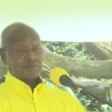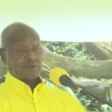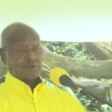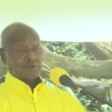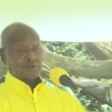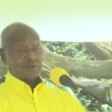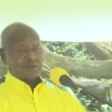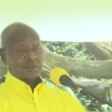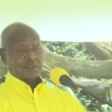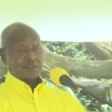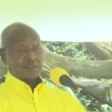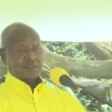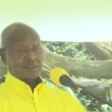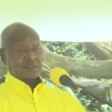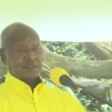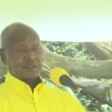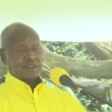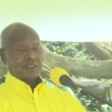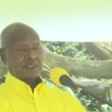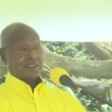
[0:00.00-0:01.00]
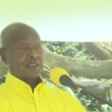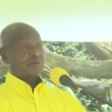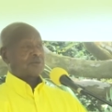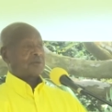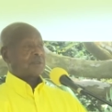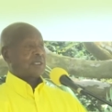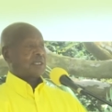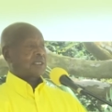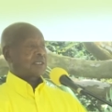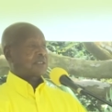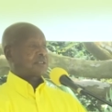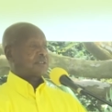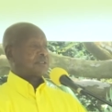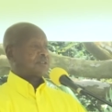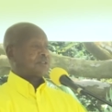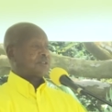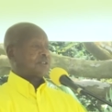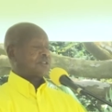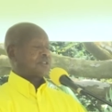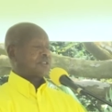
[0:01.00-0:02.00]
boy, and I would like
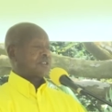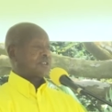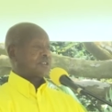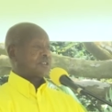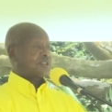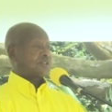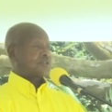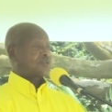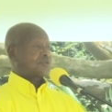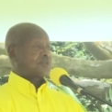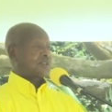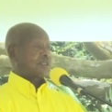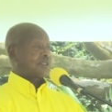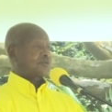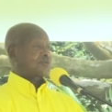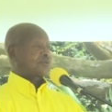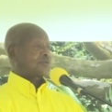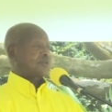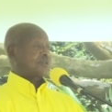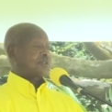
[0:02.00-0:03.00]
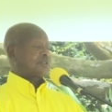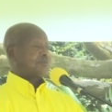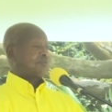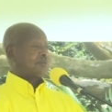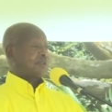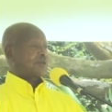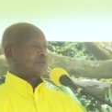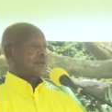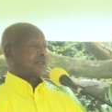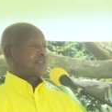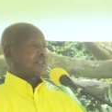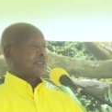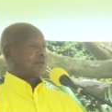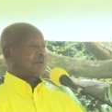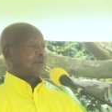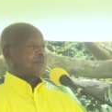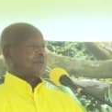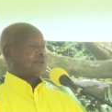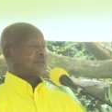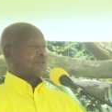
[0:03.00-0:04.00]
the intelligence really to give me a write-up
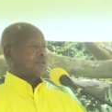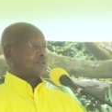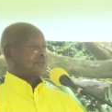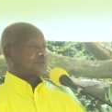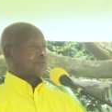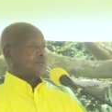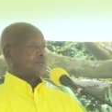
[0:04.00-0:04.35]
about these